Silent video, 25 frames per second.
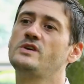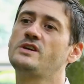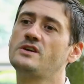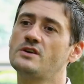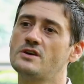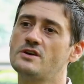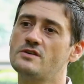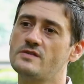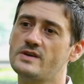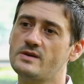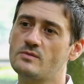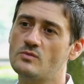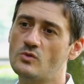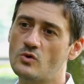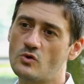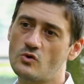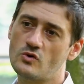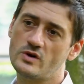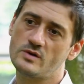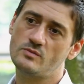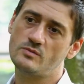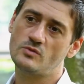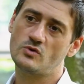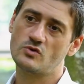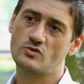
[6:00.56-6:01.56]
recurring
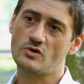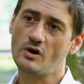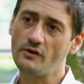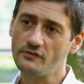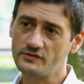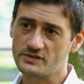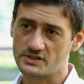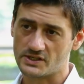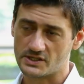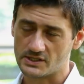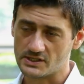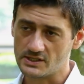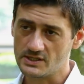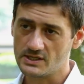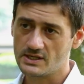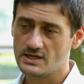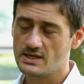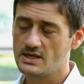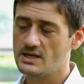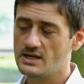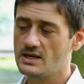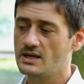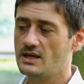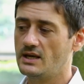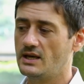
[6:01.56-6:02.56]
more and more often
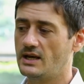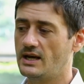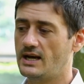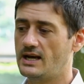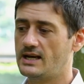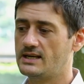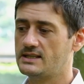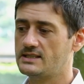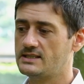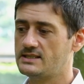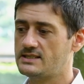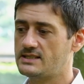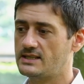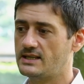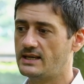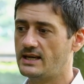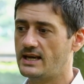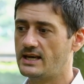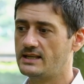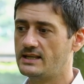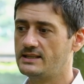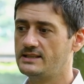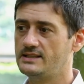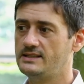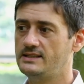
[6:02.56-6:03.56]
and,
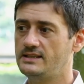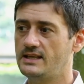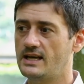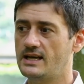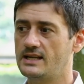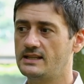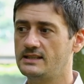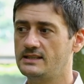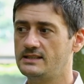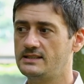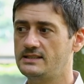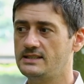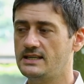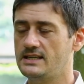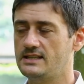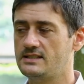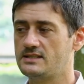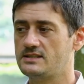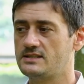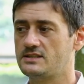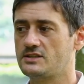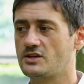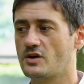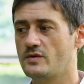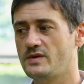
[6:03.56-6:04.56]
and, and
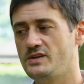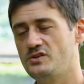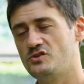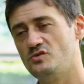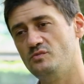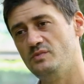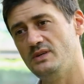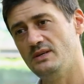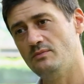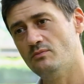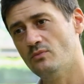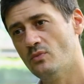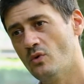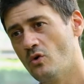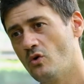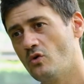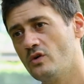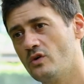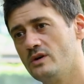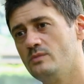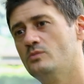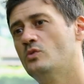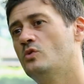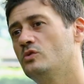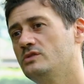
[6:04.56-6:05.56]
it's going to be
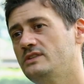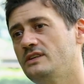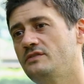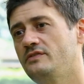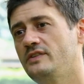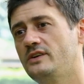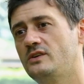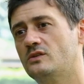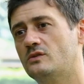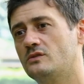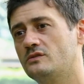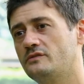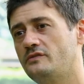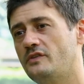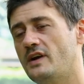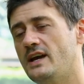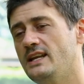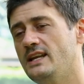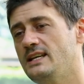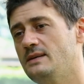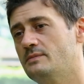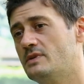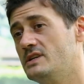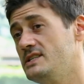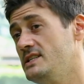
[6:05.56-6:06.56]
more and more difficult for
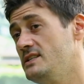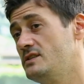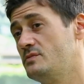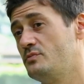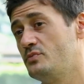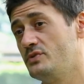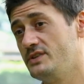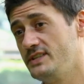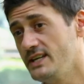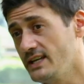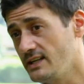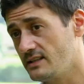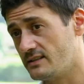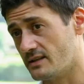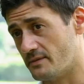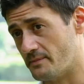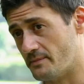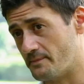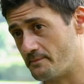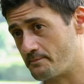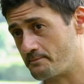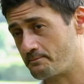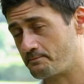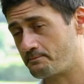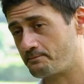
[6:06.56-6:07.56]
anybody to predict
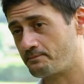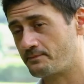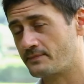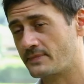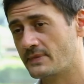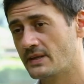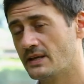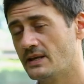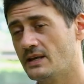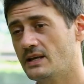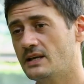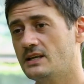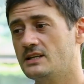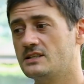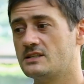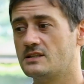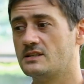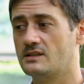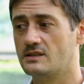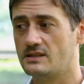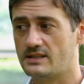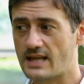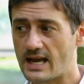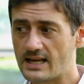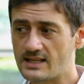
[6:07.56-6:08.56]
them.
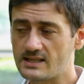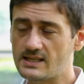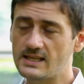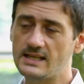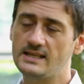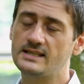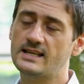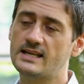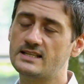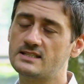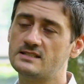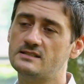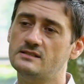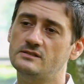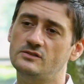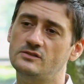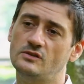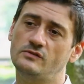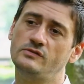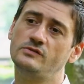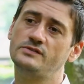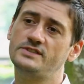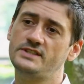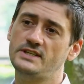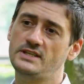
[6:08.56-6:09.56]
So that thing, that's the
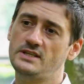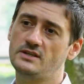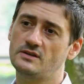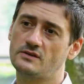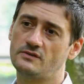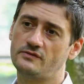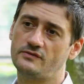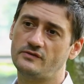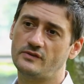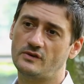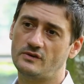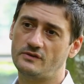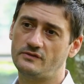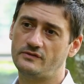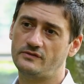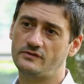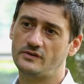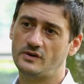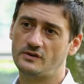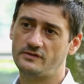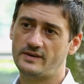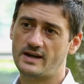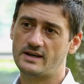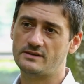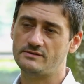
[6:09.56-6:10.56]
novelty of, of,
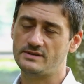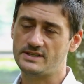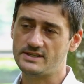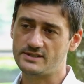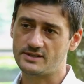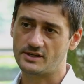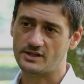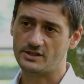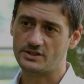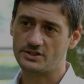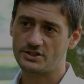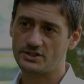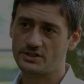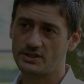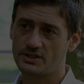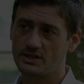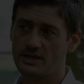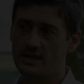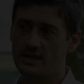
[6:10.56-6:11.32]
of our research.